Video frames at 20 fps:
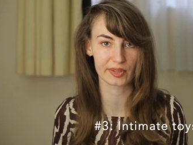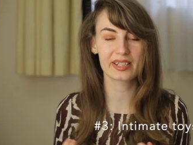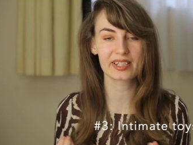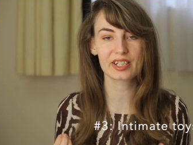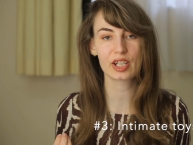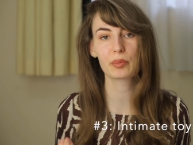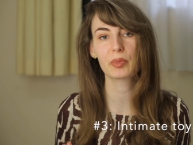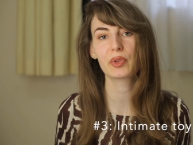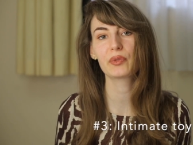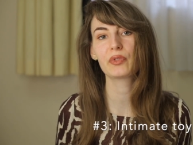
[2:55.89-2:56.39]
This
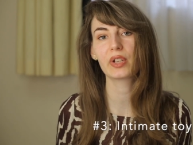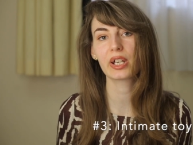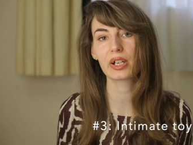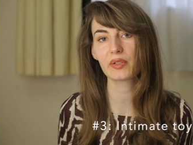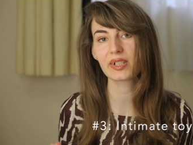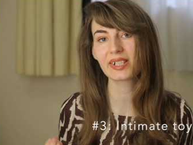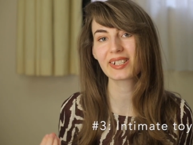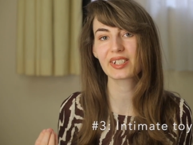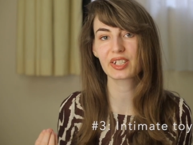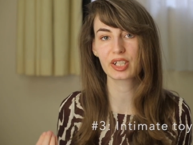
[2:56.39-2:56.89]
can be
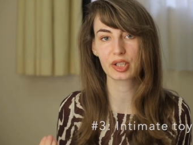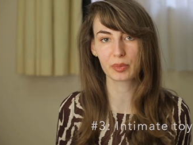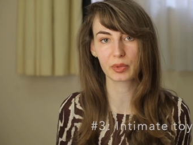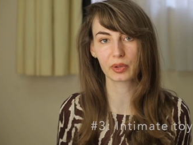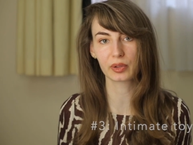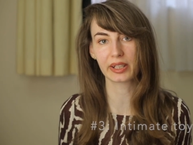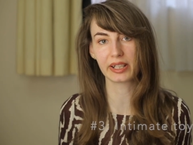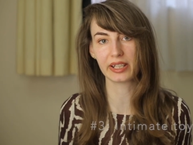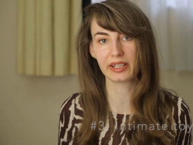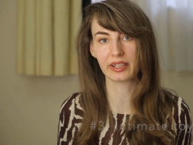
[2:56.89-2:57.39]
very
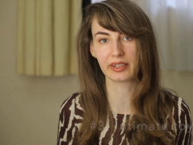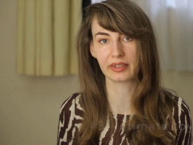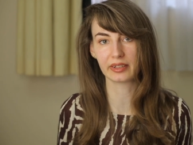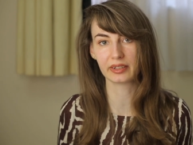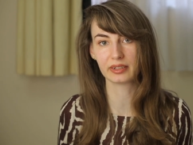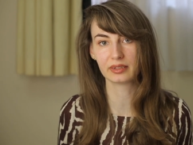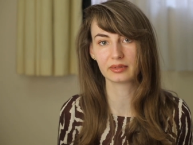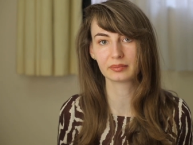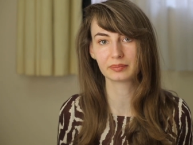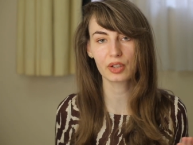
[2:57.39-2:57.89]

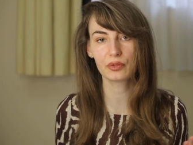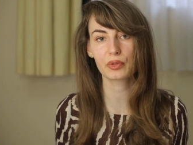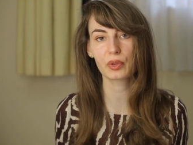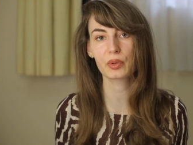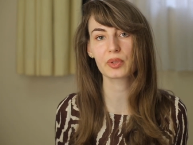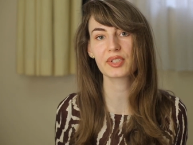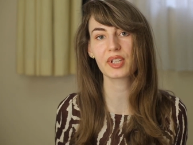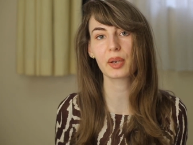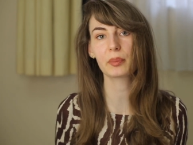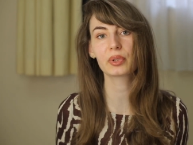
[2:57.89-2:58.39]
stimulating and
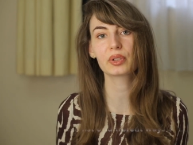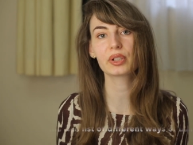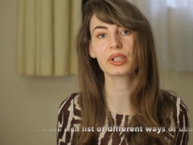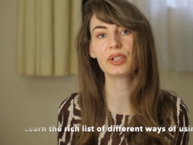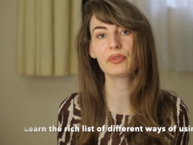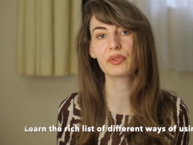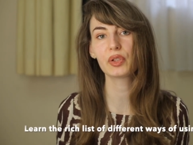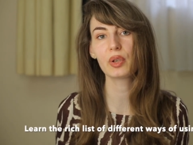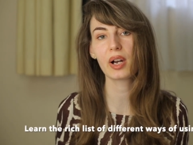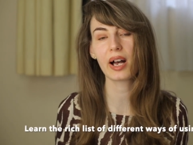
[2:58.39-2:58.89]
for example
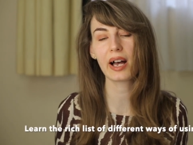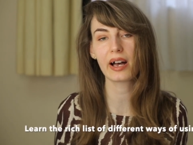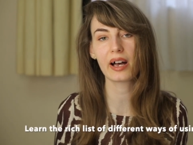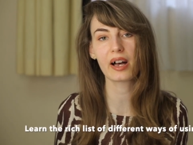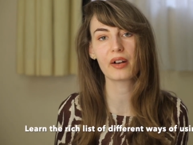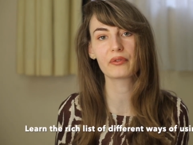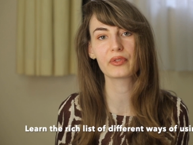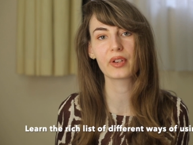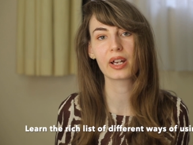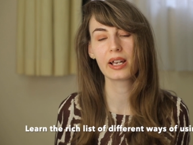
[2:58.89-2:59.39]
if you
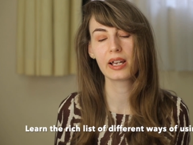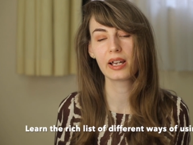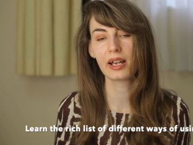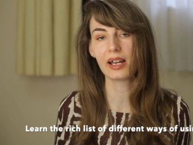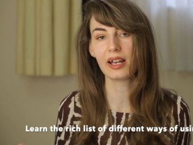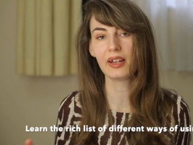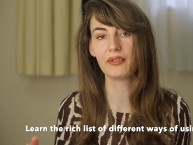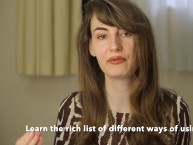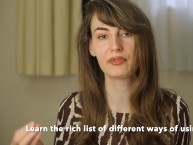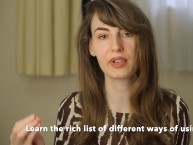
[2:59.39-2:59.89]
have
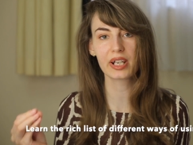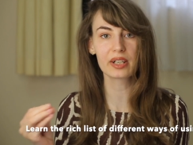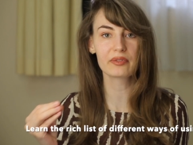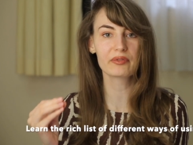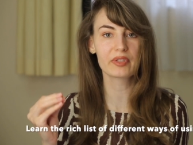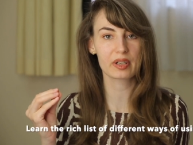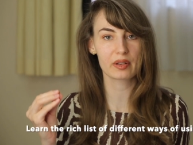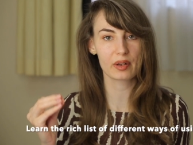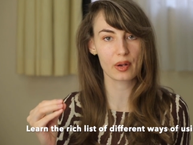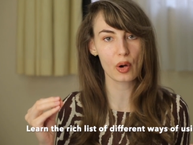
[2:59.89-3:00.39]
a very
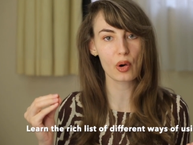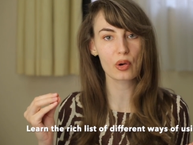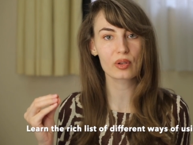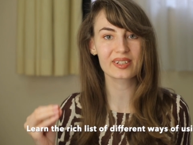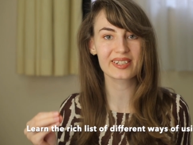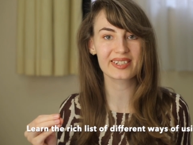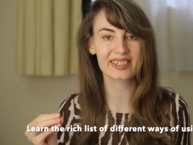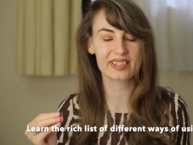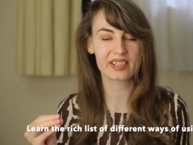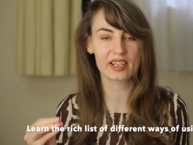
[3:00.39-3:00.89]
very
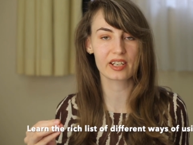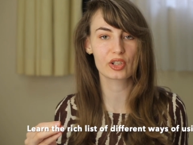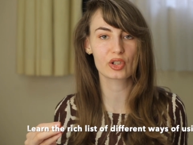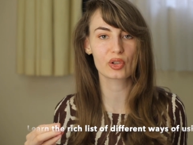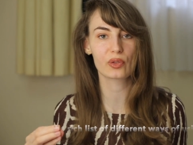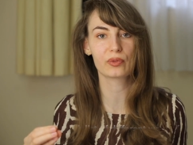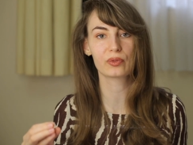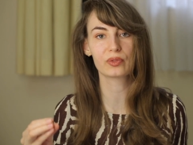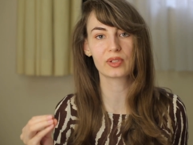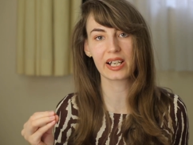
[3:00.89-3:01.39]
early stage
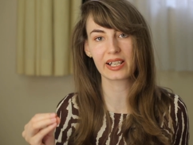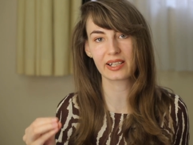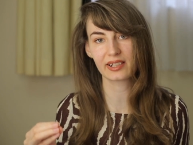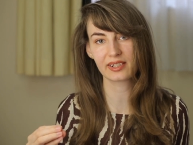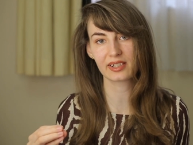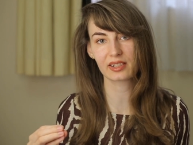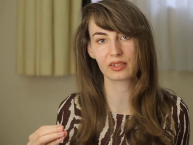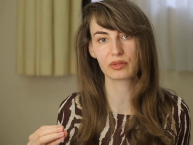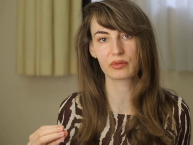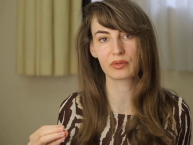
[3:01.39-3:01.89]
of
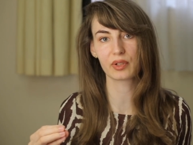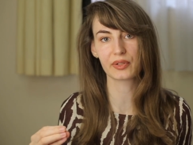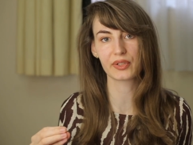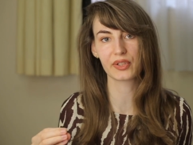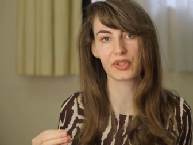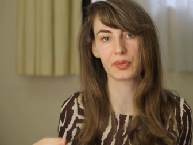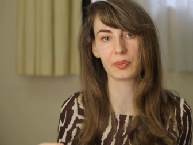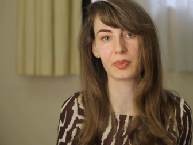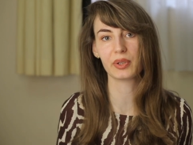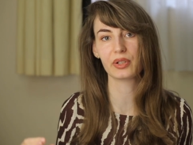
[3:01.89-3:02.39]
lichen
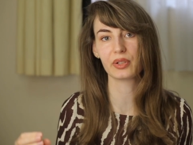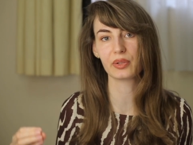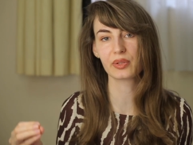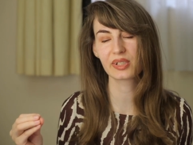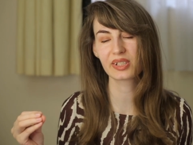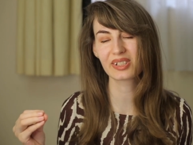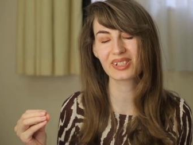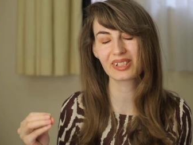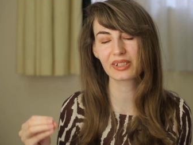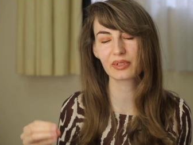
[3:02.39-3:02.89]
sclerosis but you
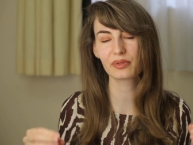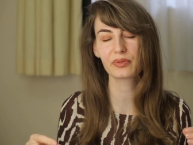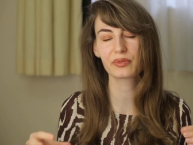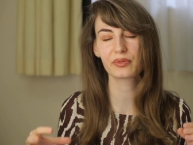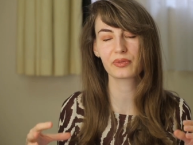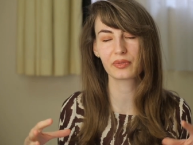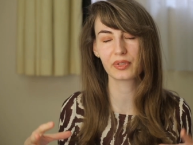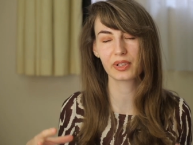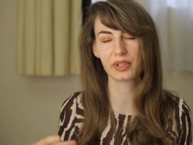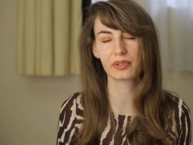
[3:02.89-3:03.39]
still
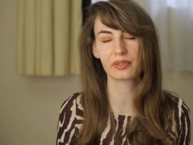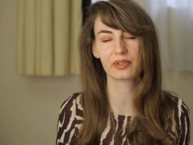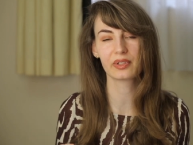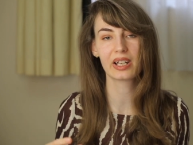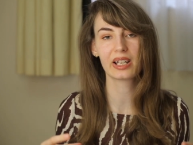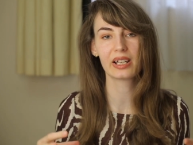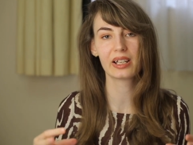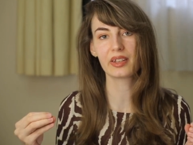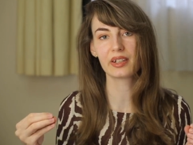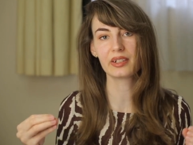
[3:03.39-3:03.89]
feel
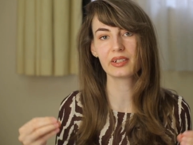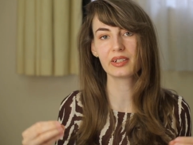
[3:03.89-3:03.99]
the